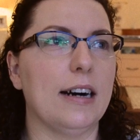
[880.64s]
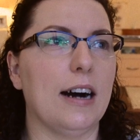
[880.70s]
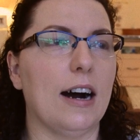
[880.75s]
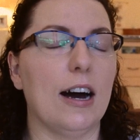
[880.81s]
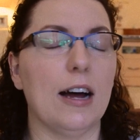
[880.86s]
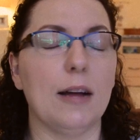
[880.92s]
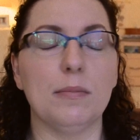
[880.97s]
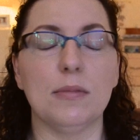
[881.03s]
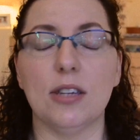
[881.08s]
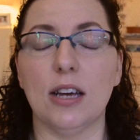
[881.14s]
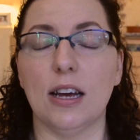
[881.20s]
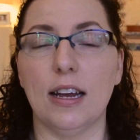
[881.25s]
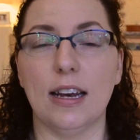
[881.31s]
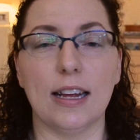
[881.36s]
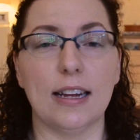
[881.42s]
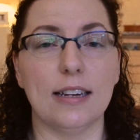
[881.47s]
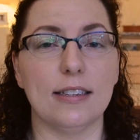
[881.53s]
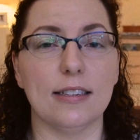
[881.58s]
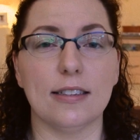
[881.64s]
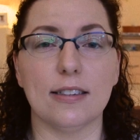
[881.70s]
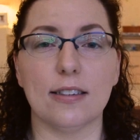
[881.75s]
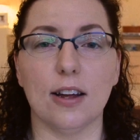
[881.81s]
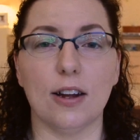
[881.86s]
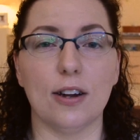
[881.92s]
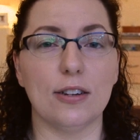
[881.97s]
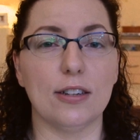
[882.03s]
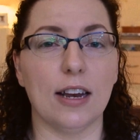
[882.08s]
I'm turning into
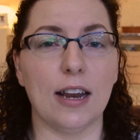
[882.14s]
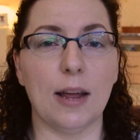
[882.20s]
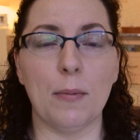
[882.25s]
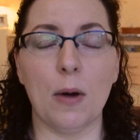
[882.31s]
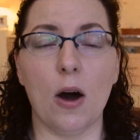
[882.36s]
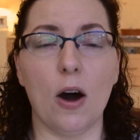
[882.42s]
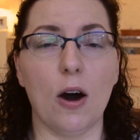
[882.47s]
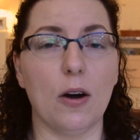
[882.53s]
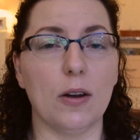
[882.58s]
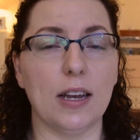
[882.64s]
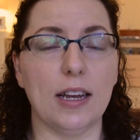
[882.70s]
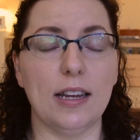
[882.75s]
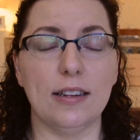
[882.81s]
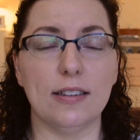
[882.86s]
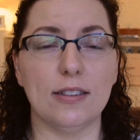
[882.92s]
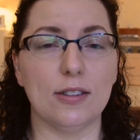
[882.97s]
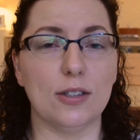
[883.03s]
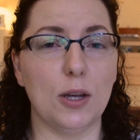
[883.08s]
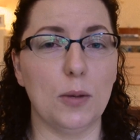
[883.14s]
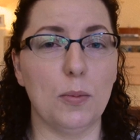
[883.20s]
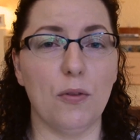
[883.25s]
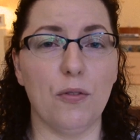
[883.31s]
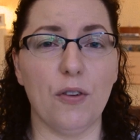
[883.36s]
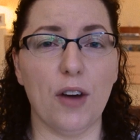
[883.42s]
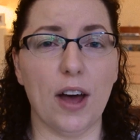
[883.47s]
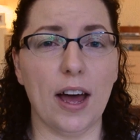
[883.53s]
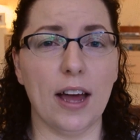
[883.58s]
such an Emma Hardie
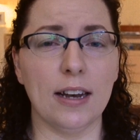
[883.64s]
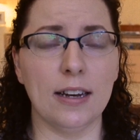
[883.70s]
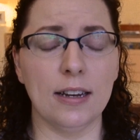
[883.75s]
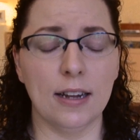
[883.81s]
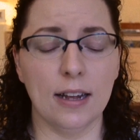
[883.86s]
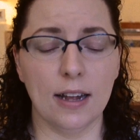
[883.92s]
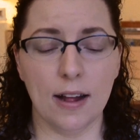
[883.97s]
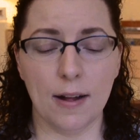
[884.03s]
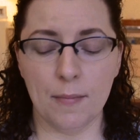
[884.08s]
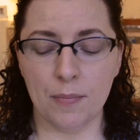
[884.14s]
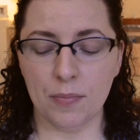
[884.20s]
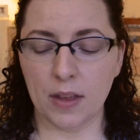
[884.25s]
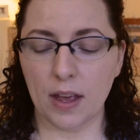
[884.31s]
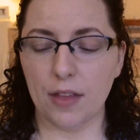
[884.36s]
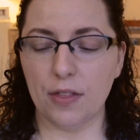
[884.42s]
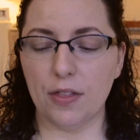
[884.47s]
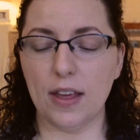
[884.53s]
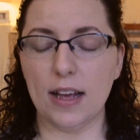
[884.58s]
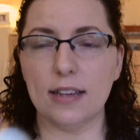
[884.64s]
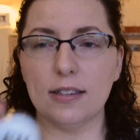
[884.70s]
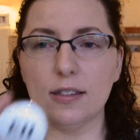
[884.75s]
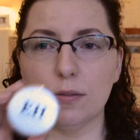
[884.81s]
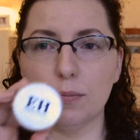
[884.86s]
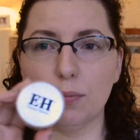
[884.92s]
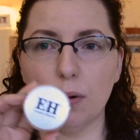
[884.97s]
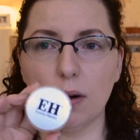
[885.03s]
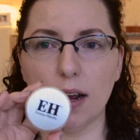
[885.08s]
superfan.
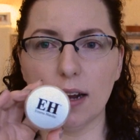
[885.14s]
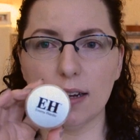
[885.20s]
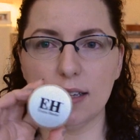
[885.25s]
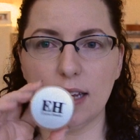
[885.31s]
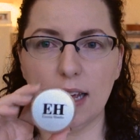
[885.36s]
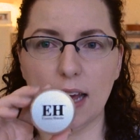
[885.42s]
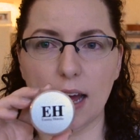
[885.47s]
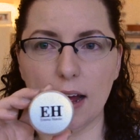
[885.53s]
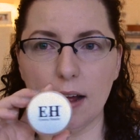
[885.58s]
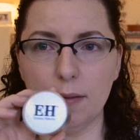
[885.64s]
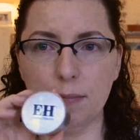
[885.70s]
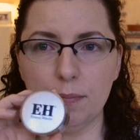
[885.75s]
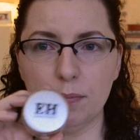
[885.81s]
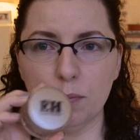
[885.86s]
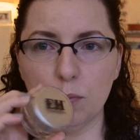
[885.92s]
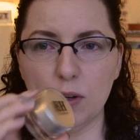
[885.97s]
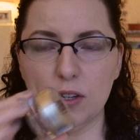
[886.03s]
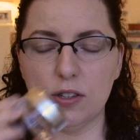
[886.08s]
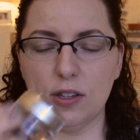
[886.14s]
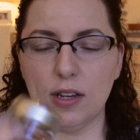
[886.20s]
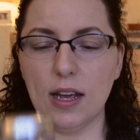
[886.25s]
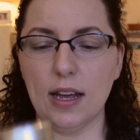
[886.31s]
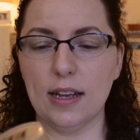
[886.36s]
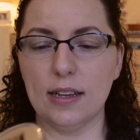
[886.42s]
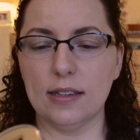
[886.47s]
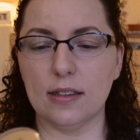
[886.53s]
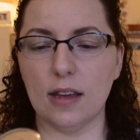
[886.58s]
This product here, which
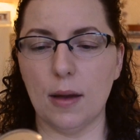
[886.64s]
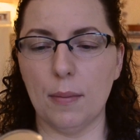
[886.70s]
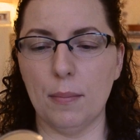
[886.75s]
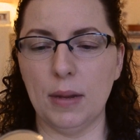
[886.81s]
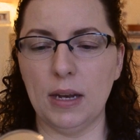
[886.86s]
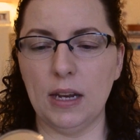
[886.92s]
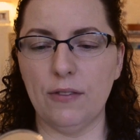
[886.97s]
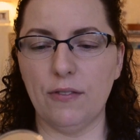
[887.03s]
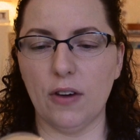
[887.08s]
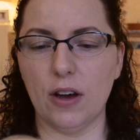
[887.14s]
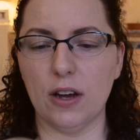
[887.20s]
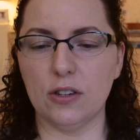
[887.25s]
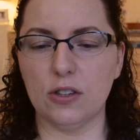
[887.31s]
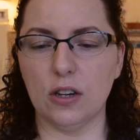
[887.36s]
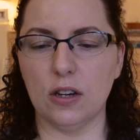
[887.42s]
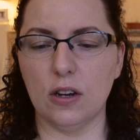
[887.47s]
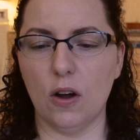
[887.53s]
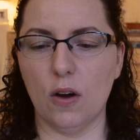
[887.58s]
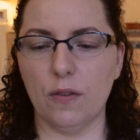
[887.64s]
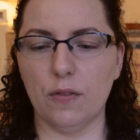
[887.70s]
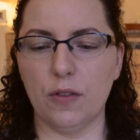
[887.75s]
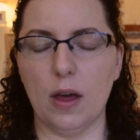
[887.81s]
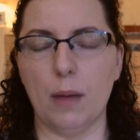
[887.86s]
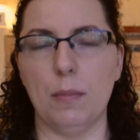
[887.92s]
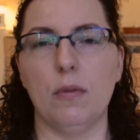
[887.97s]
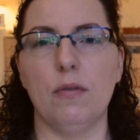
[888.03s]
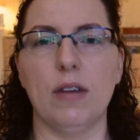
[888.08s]
is a mini version of
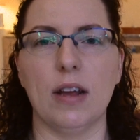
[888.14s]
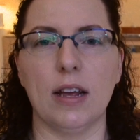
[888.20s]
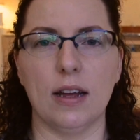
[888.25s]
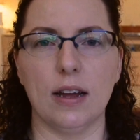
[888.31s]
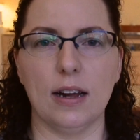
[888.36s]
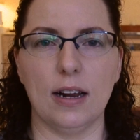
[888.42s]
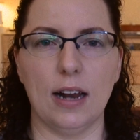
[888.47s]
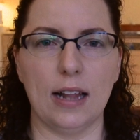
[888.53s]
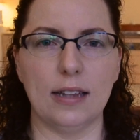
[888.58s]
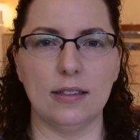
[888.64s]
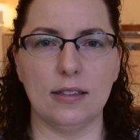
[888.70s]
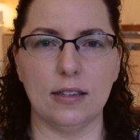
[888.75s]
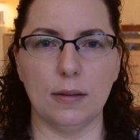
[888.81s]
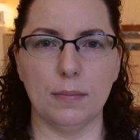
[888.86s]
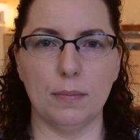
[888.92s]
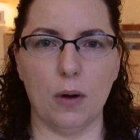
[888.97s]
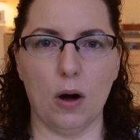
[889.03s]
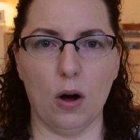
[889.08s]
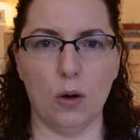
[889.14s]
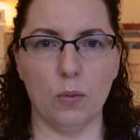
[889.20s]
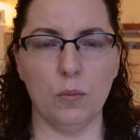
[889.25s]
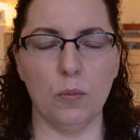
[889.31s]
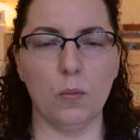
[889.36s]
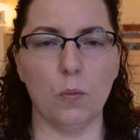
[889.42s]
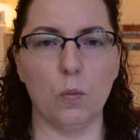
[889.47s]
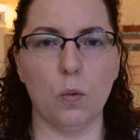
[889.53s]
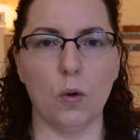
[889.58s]
their Moringa Cleansing
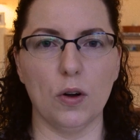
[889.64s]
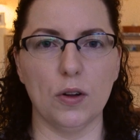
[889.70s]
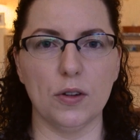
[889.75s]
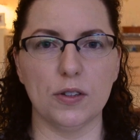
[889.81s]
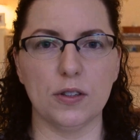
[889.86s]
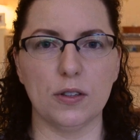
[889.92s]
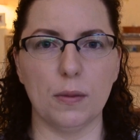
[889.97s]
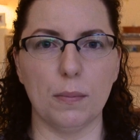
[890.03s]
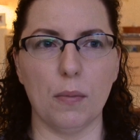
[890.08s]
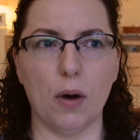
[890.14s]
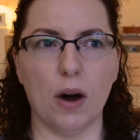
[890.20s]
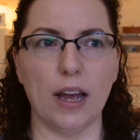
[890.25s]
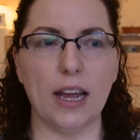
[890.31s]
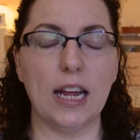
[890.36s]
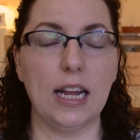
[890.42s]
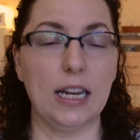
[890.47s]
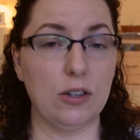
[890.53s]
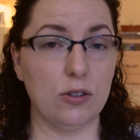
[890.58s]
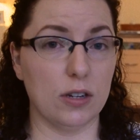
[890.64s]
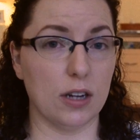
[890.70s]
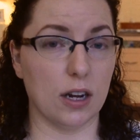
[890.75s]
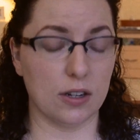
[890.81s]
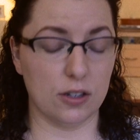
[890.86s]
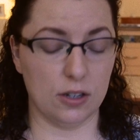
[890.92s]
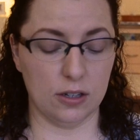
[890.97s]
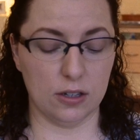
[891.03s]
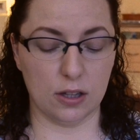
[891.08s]
Balm, was my
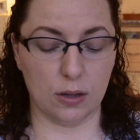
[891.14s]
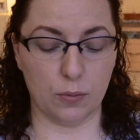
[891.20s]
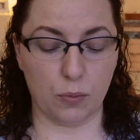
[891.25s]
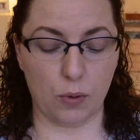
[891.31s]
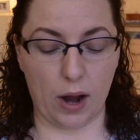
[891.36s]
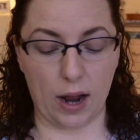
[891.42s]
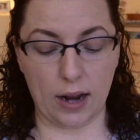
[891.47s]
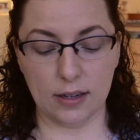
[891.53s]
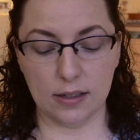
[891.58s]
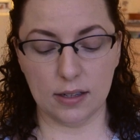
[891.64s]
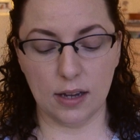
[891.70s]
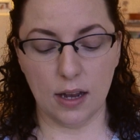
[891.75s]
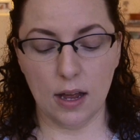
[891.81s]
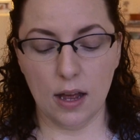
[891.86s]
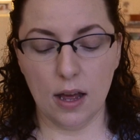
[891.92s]
introduction to the brand.